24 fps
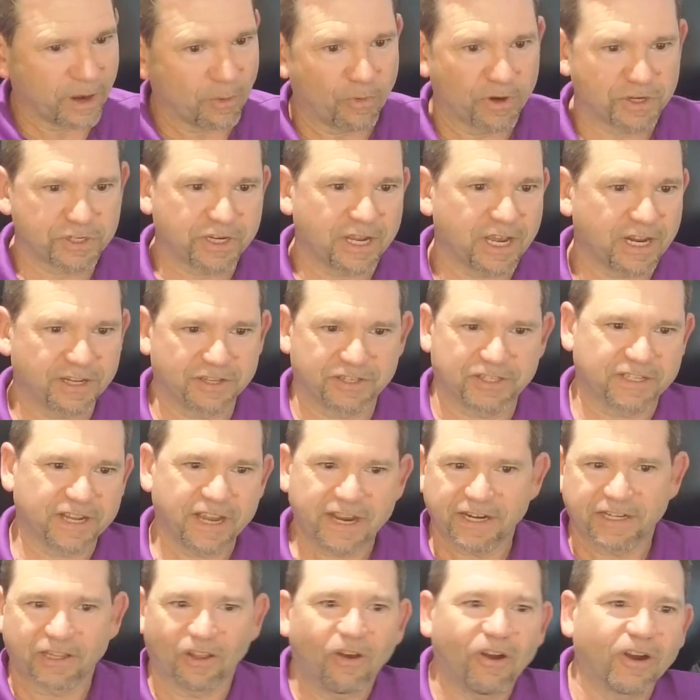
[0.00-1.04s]
I wish I'd have
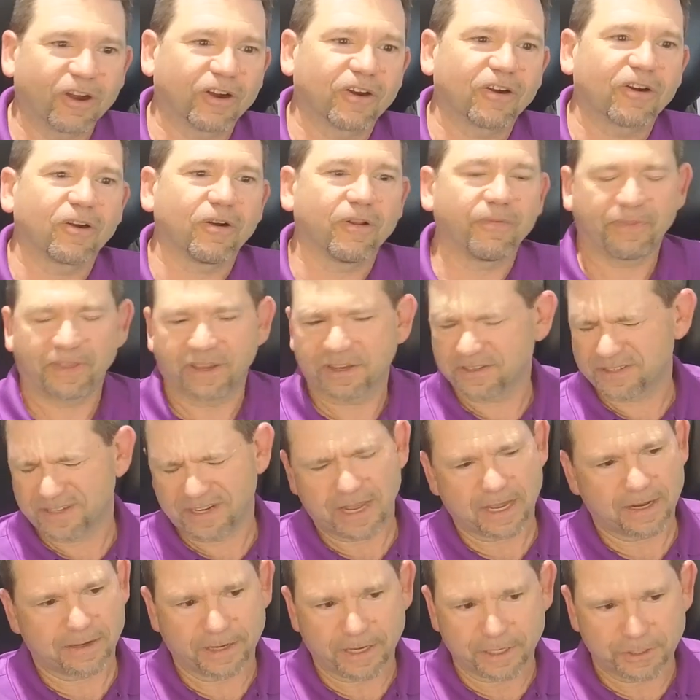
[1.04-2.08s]
stayed longer, and things of
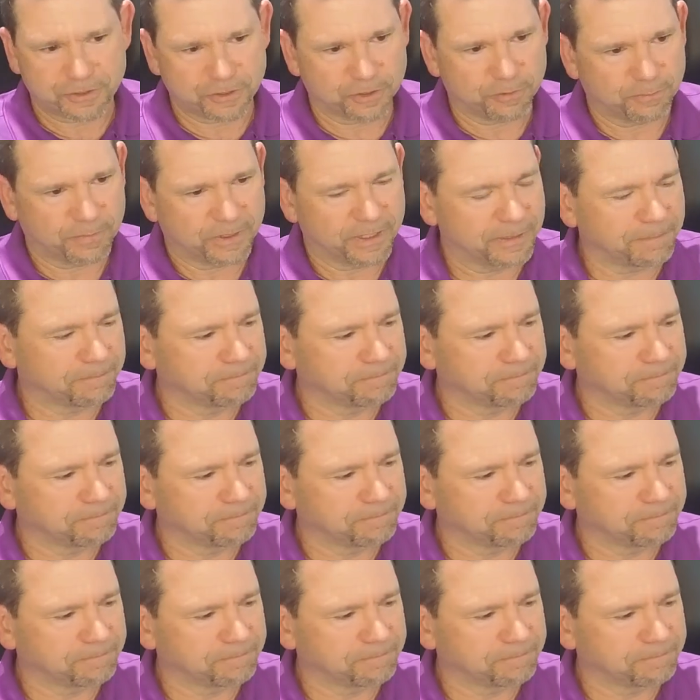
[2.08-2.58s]
that nature. But